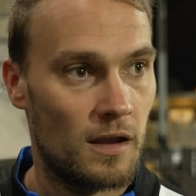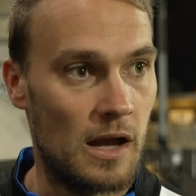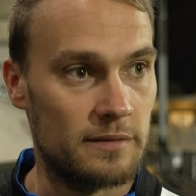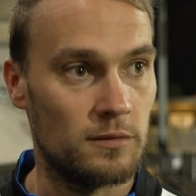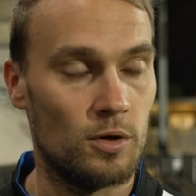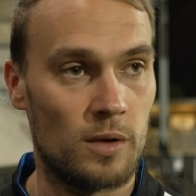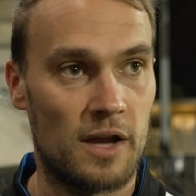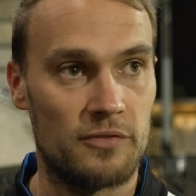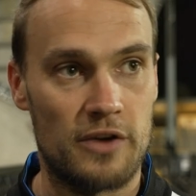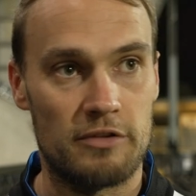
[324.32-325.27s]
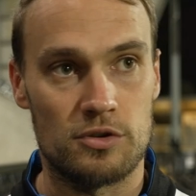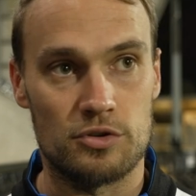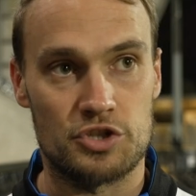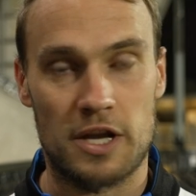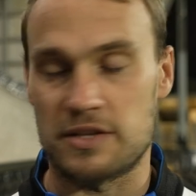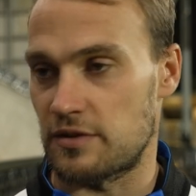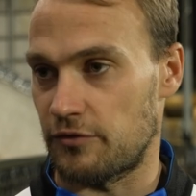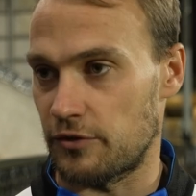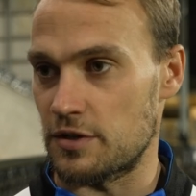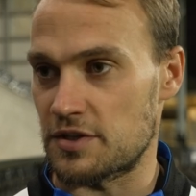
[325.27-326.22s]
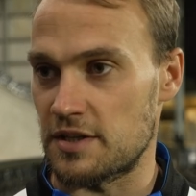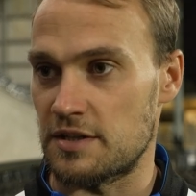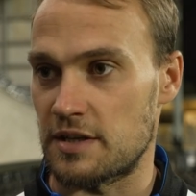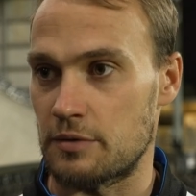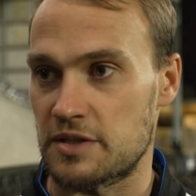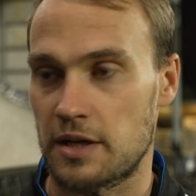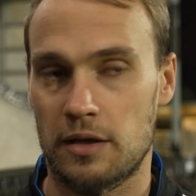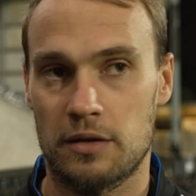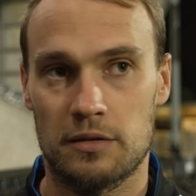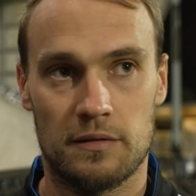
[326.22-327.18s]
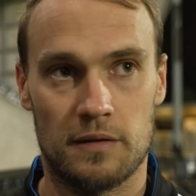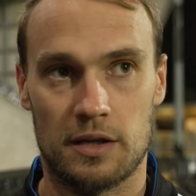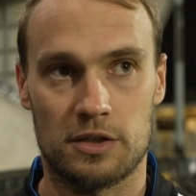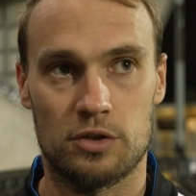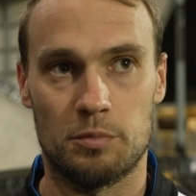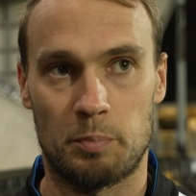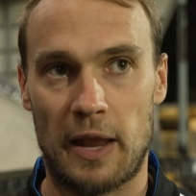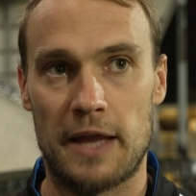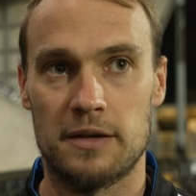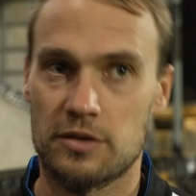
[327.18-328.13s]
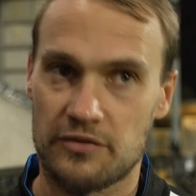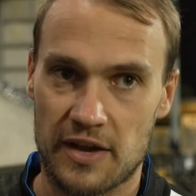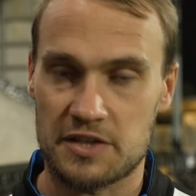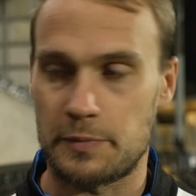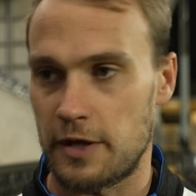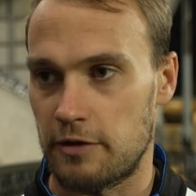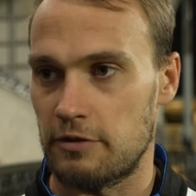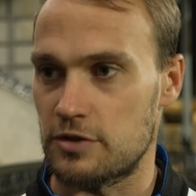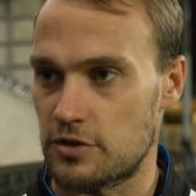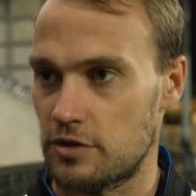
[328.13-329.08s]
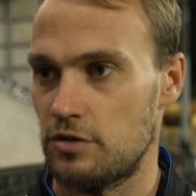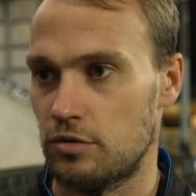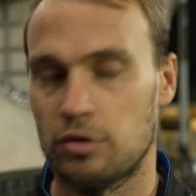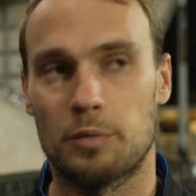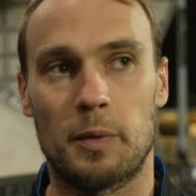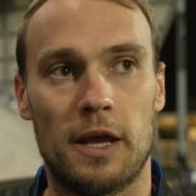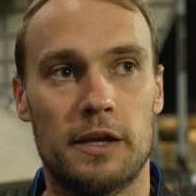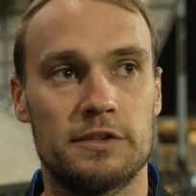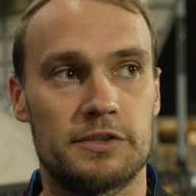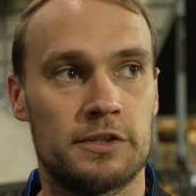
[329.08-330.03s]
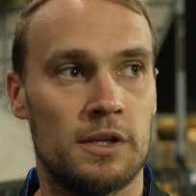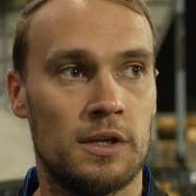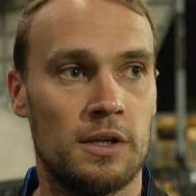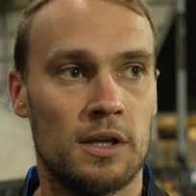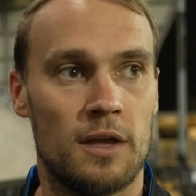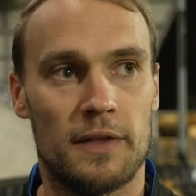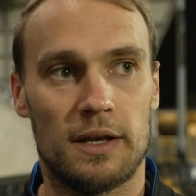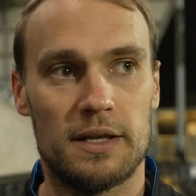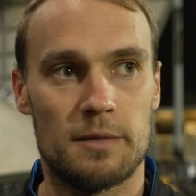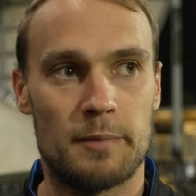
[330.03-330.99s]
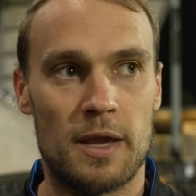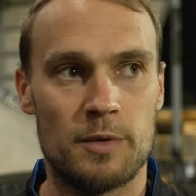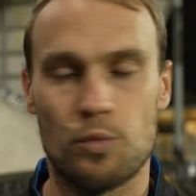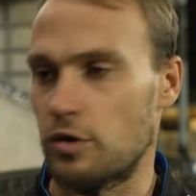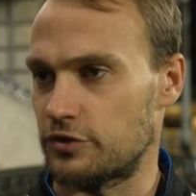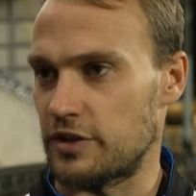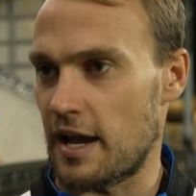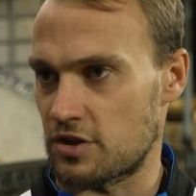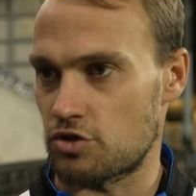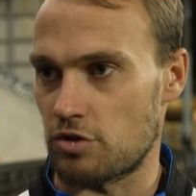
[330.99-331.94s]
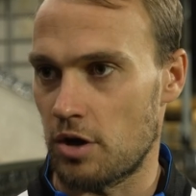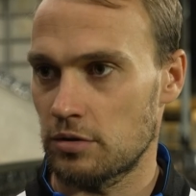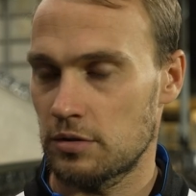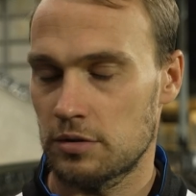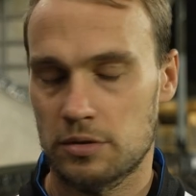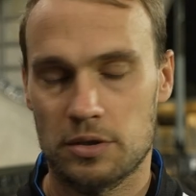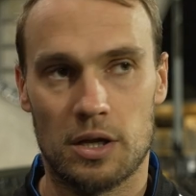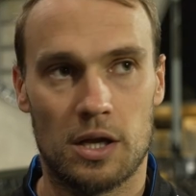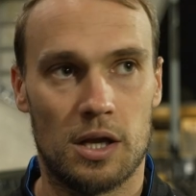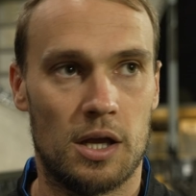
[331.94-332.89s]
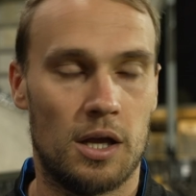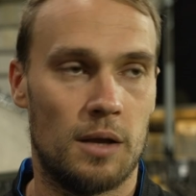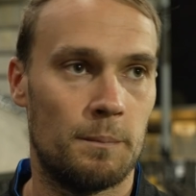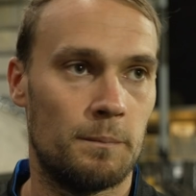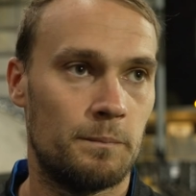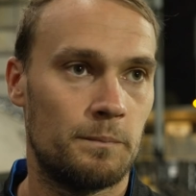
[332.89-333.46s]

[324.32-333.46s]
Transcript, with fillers: I thought we had a very good chance the first season I was here. They had a good blend of experience and younger players, and the league maybe wasn't as strong. Um,